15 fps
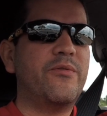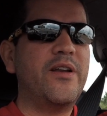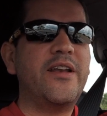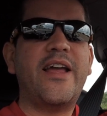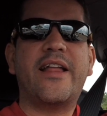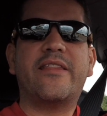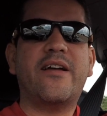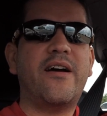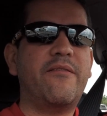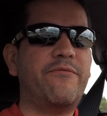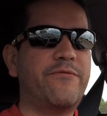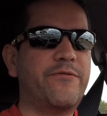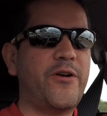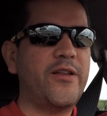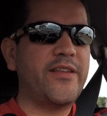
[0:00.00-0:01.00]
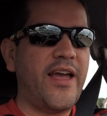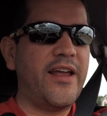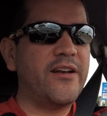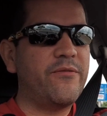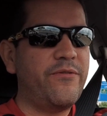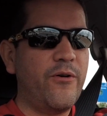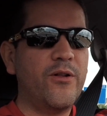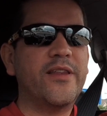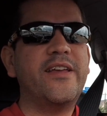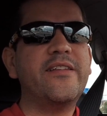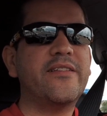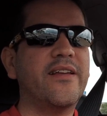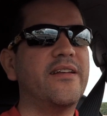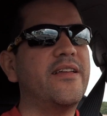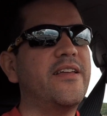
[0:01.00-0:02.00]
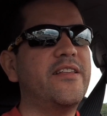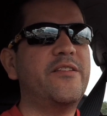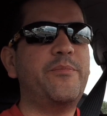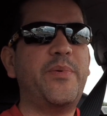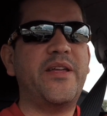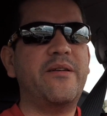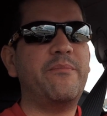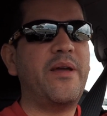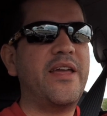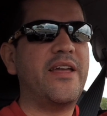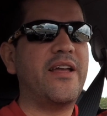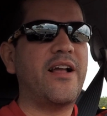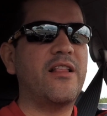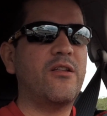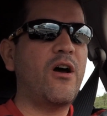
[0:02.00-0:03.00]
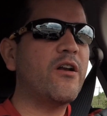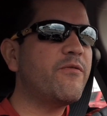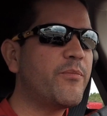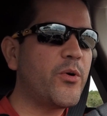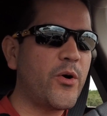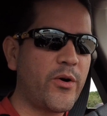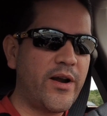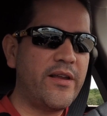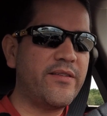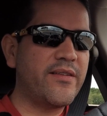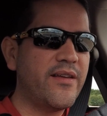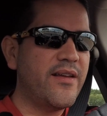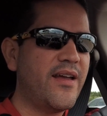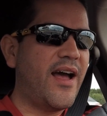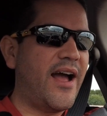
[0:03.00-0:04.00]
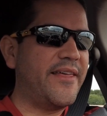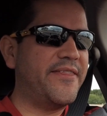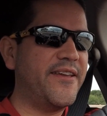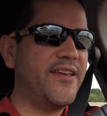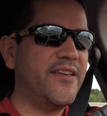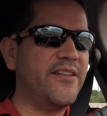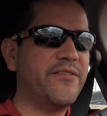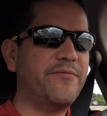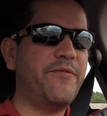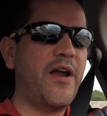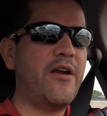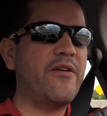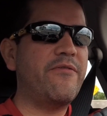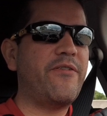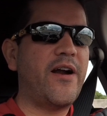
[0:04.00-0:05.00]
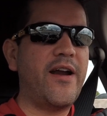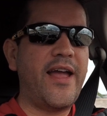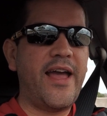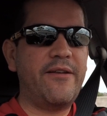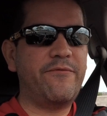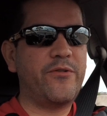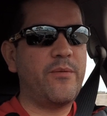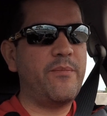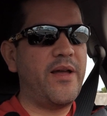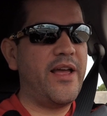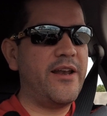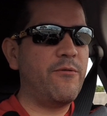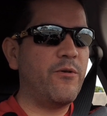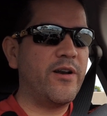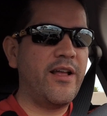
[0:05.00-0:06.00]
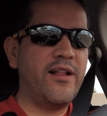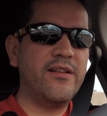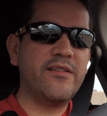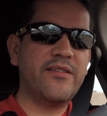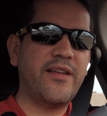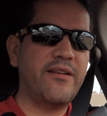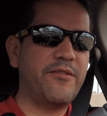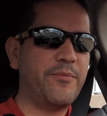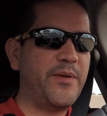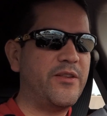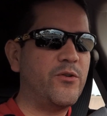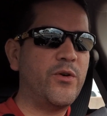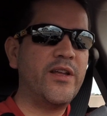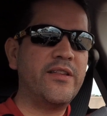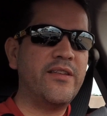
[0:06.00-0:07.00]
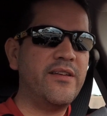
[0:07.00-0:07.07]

really at the front end of all this and he's been making a lot of progress. I think he's very far ahead from anyone else that's been doing